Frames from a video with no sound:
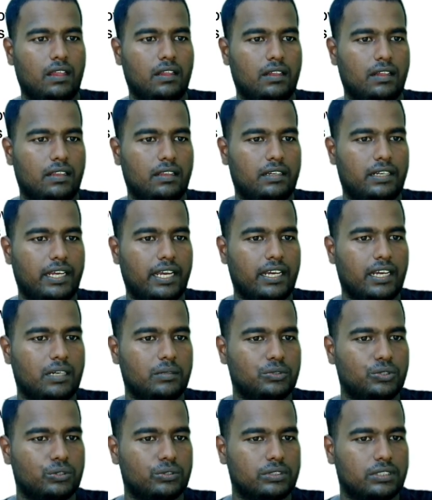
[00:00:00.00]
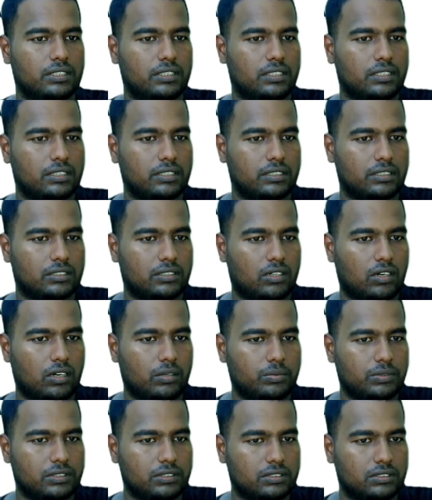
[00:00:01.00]
The diagram shows a
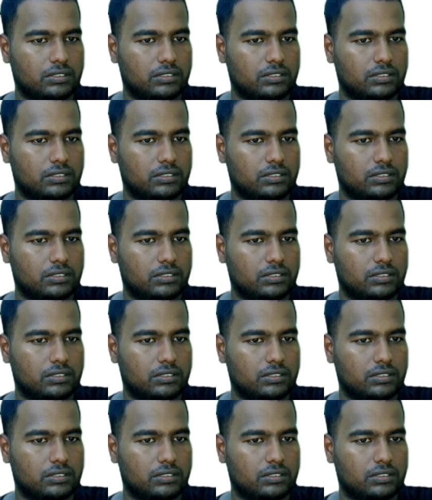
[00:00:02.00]
drawbridge